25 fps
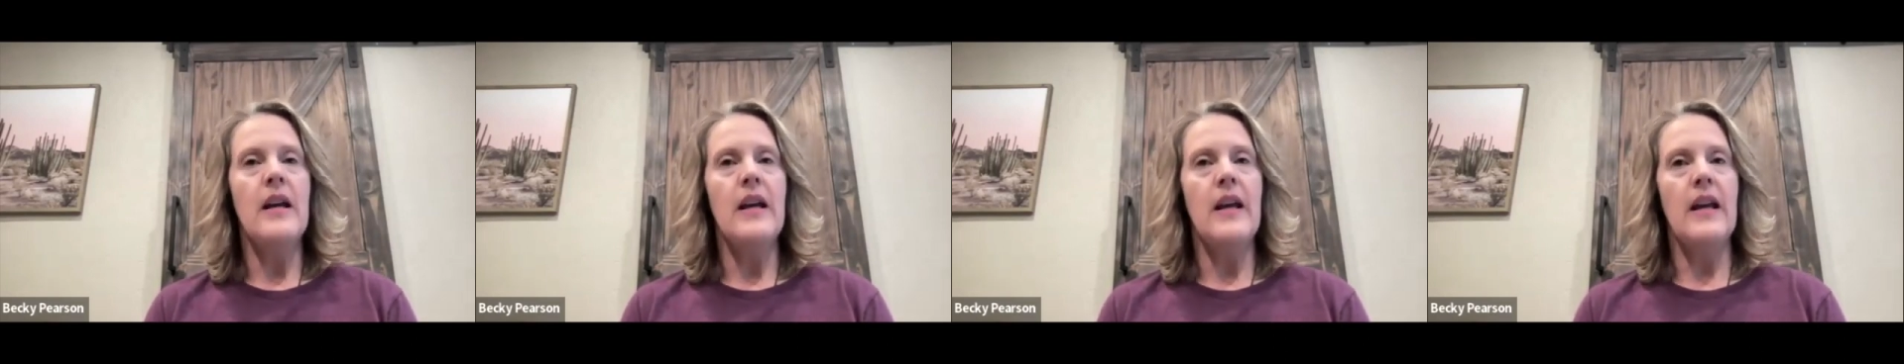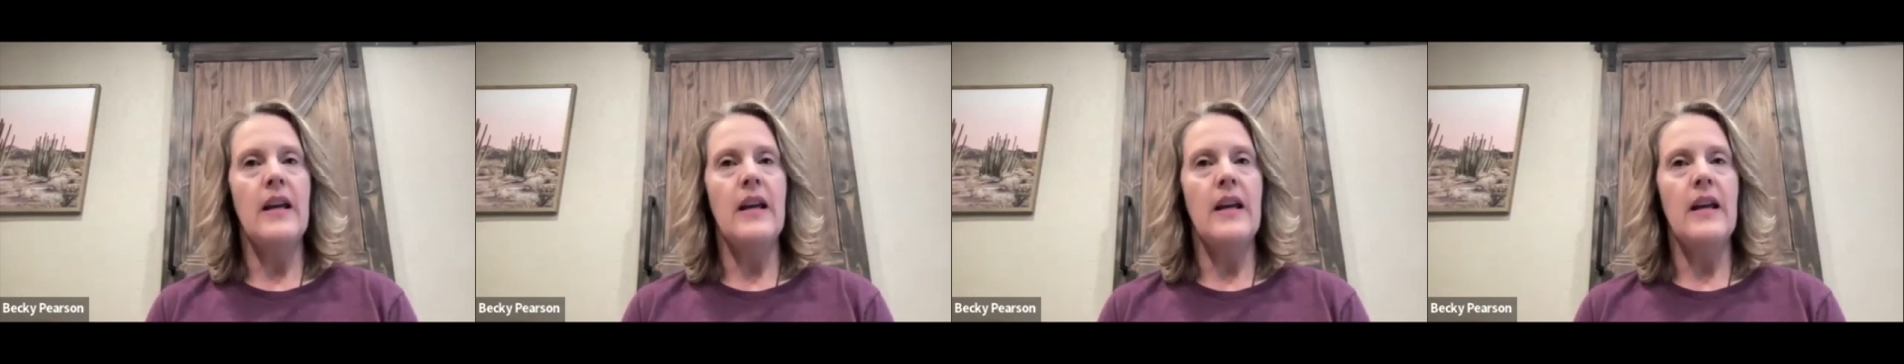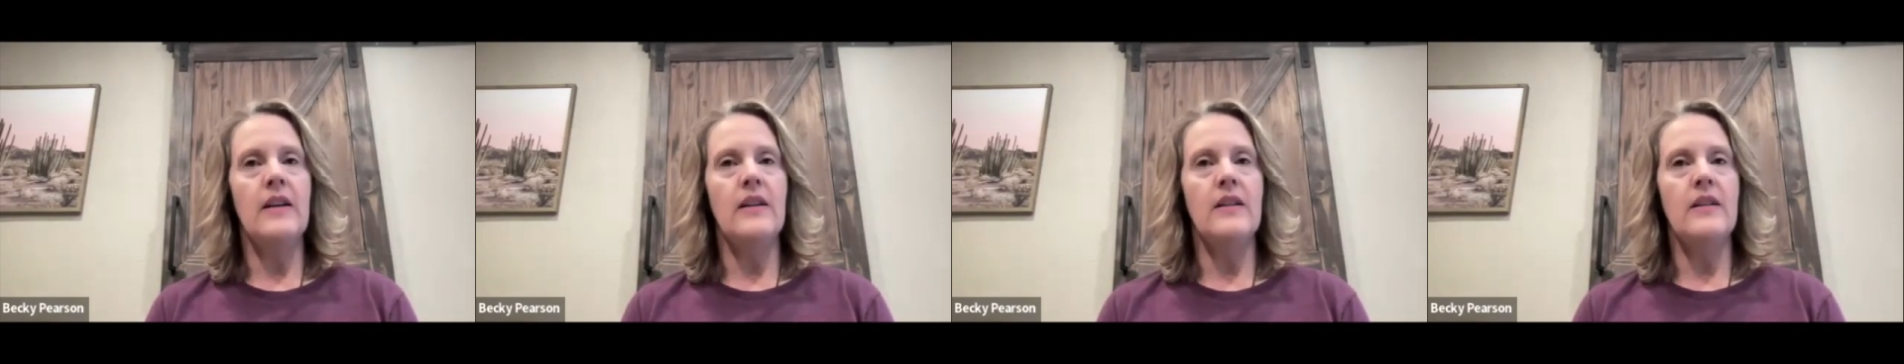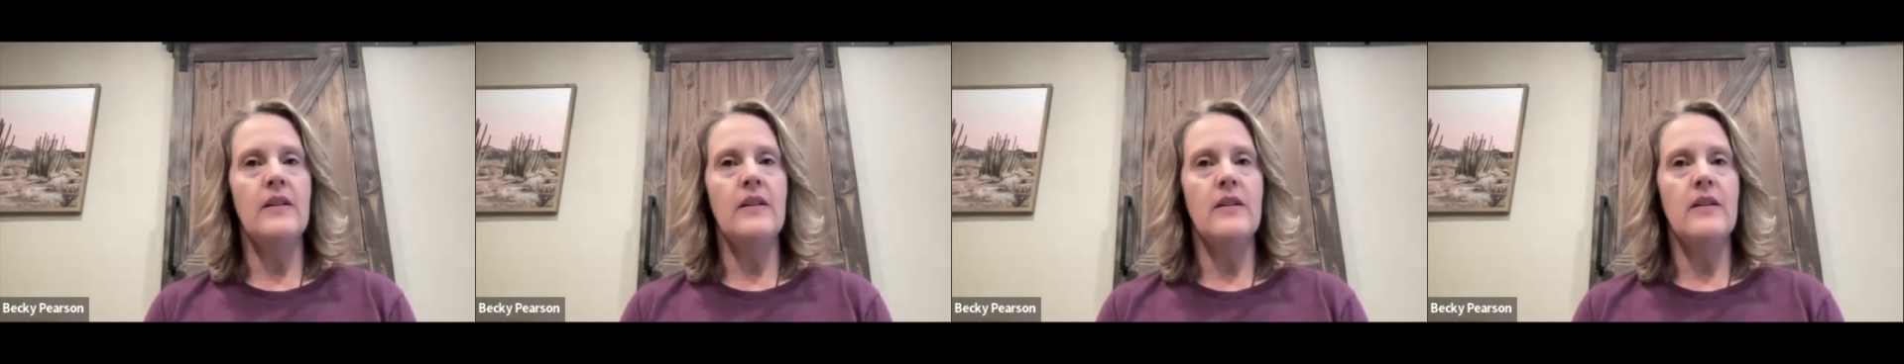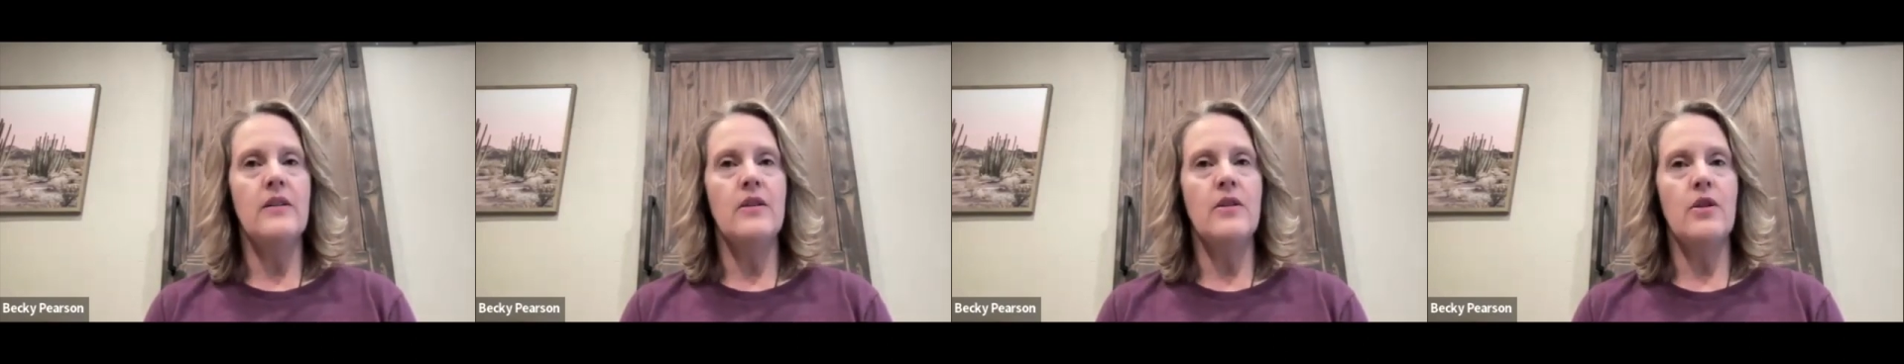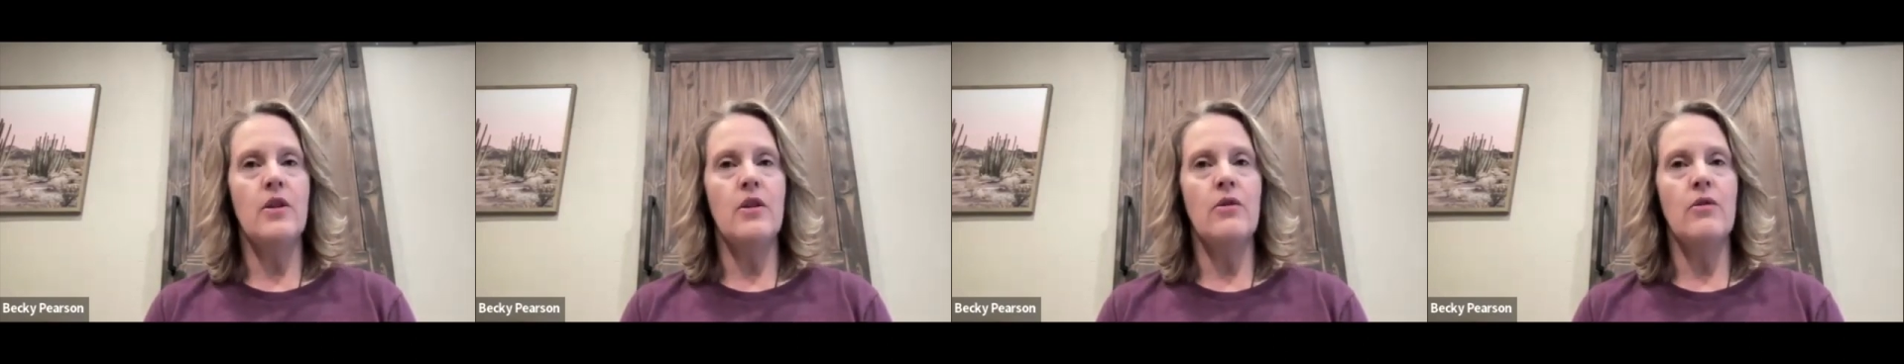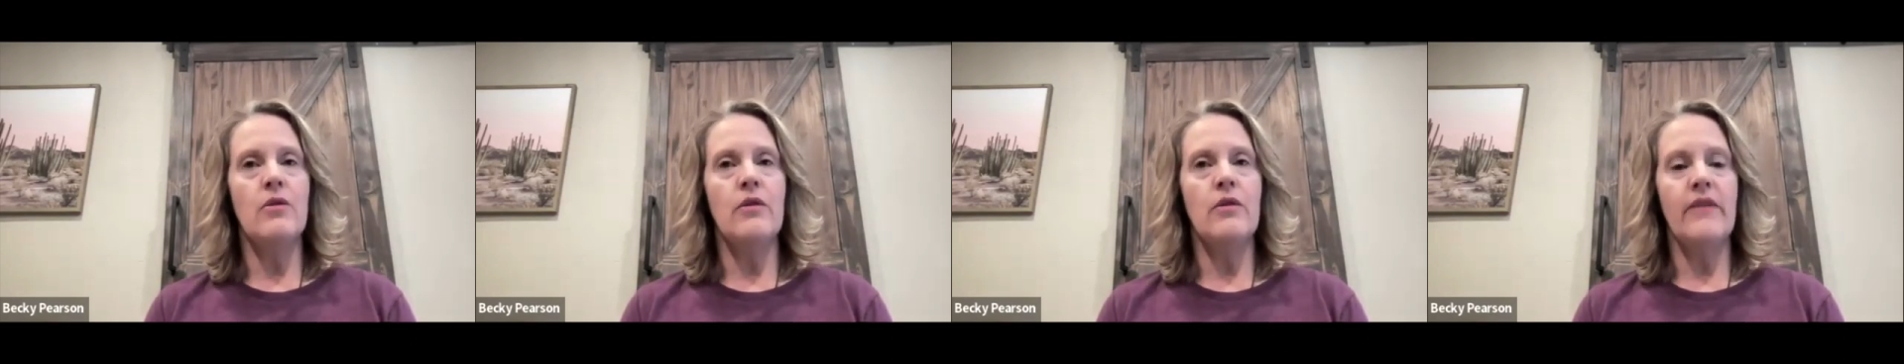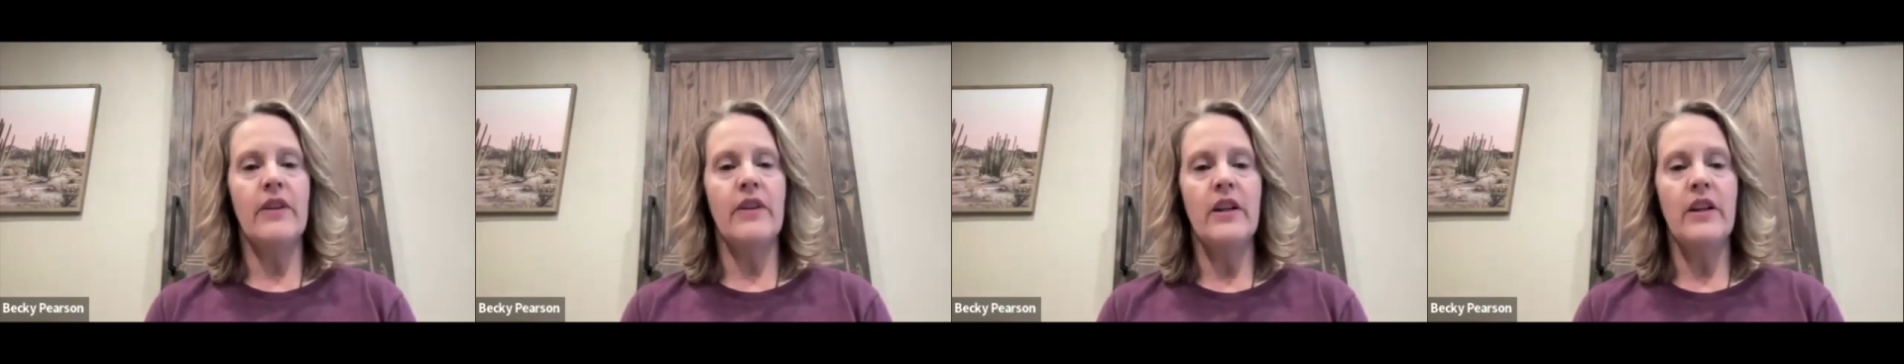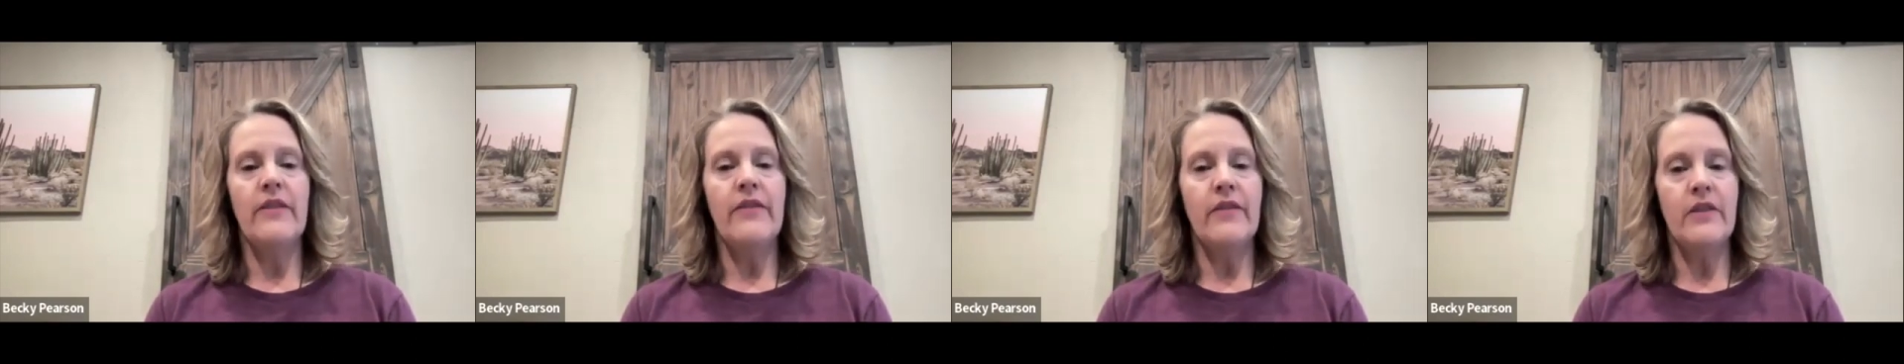And so, the
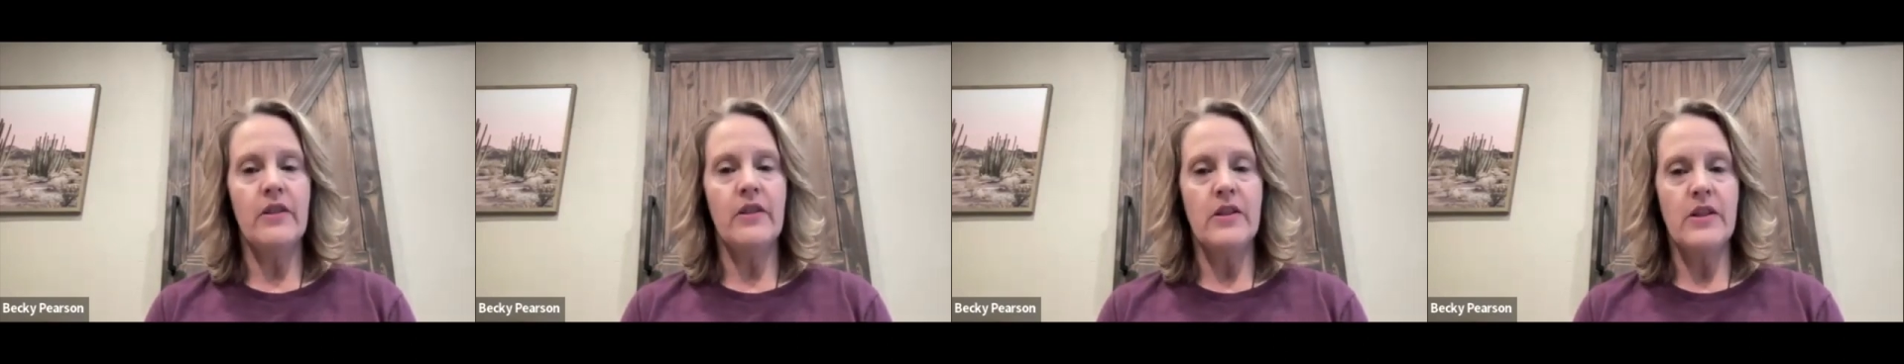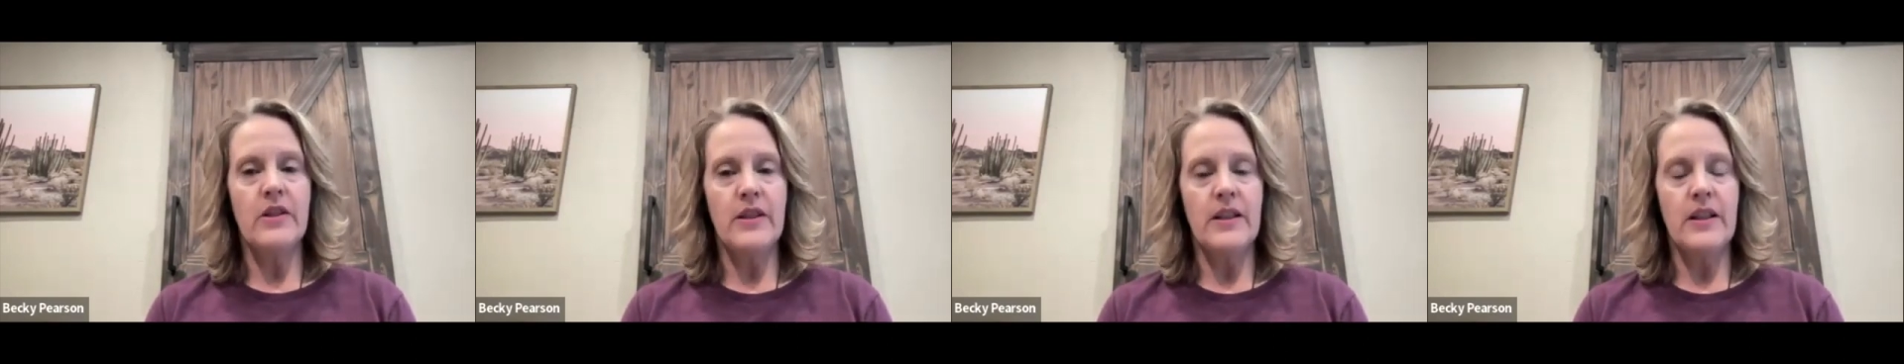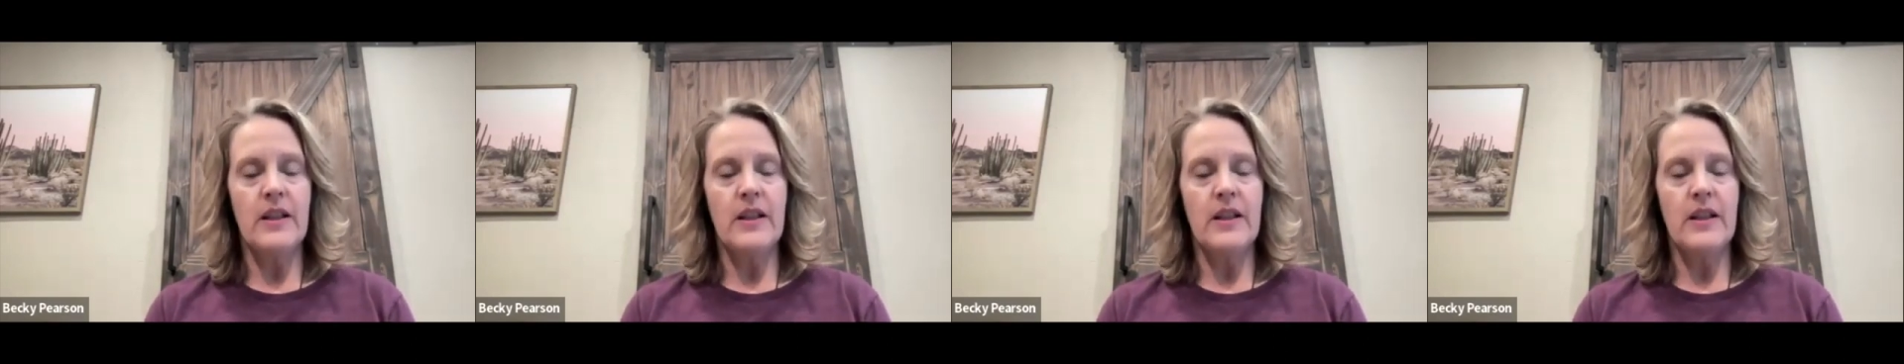very first